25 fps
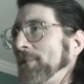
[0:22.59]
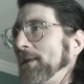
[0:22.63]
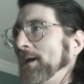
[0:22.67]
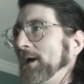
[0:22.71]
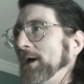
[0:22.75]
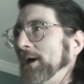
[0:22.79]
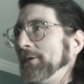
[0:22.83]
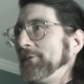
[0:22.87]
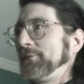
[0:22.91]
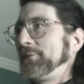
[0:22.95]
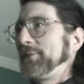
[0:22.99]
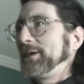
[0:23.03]

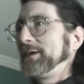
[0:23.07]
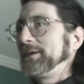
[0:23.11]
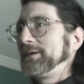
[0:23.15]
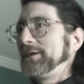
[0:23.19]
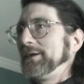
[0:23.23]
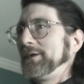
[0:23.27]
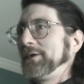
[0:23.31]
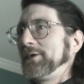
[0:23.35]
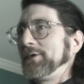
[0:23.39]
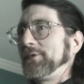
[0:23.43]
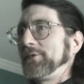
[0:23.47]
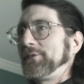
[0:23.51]
I've spent
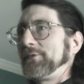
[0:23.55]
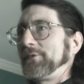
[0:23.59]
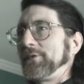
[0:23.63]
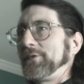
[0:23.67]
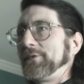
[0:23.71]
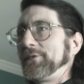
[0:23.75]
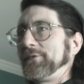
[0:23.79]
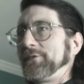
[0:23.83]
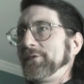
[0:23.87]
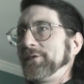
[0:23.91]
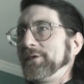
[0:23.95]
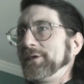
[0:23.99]
years
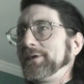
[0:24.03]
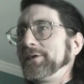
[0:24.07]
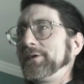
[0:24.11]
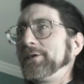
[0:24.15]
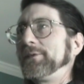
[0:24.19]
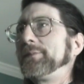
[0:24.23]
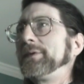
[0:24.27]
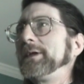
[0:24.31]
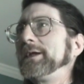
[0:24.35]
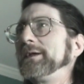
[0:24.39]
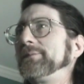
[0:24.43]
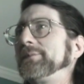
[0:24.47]
listening
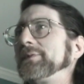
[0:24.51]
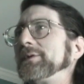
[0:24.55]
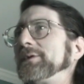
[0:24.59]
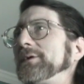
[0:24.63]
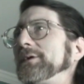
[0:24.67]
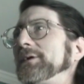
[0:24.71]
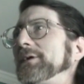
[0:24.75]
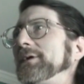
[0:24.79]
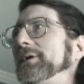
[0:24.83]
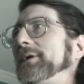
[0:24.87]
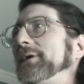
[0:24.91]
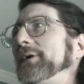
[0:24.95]
to
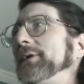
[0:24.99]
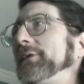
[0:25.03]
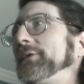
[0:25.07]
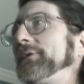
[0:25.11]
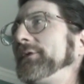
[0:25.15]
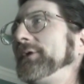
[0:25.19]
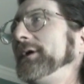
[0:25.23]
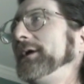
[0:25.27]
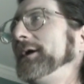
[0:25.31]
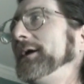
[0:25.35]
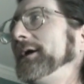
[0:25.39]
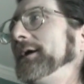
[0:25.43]
people
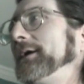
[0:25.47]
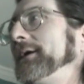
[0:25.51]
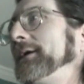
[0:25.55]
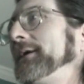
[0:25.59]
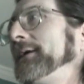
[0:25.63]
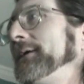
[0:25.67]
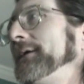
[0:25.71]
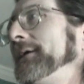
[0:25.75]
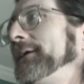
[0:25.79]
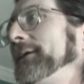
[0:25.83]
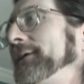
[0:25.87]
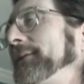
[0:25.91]
say,
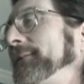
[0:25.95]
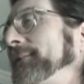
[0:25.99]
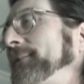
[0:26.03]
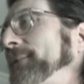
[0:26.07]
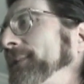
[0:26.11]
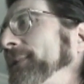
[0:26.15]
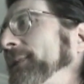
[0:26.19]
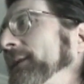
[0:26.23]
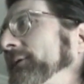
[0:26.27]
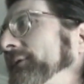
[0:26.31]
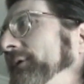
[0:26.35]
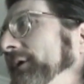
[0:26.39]

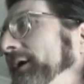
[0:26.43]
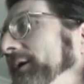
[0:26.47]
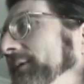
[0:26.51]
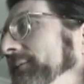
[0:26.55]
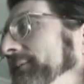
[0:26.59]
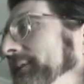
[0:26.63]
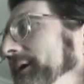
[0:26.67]
"Tell